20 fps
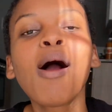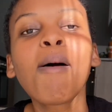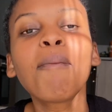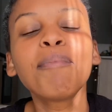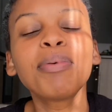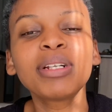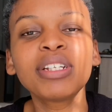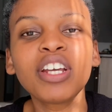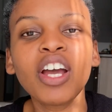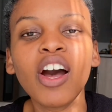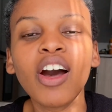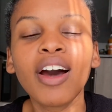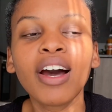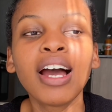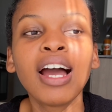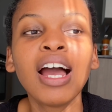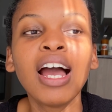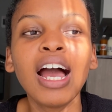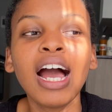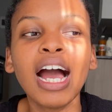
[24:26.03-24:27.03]
but yeah,
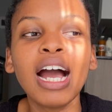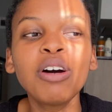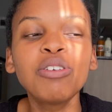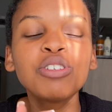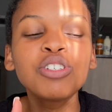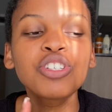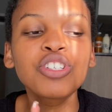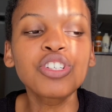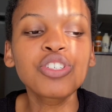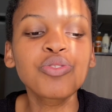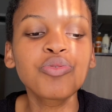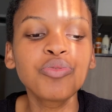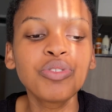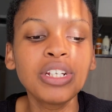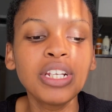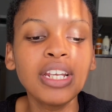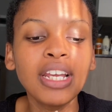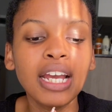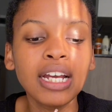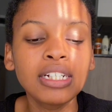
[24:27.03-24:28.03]
I was just
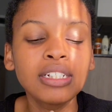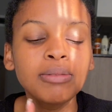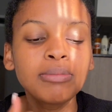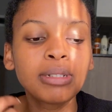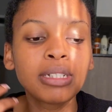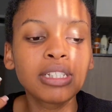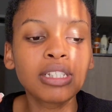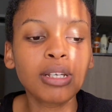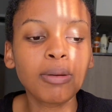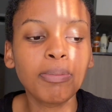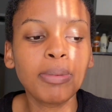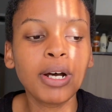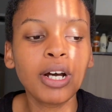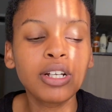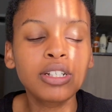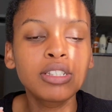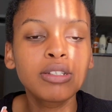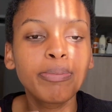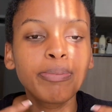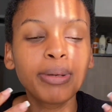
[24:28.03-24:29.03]
really adamant
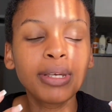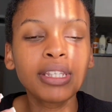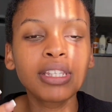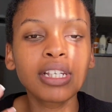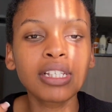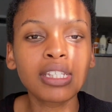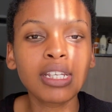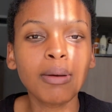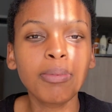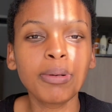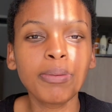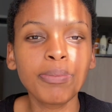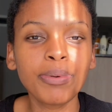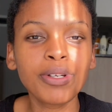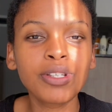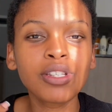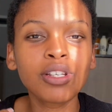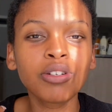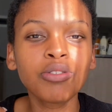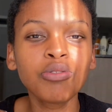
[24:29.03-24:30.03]
about being the type of
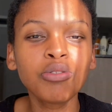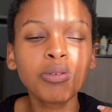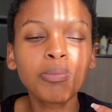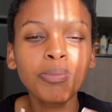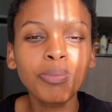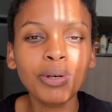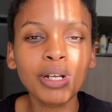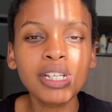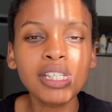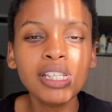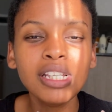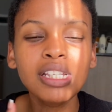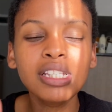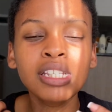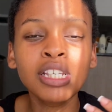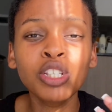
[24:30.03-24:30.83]
person who embraces,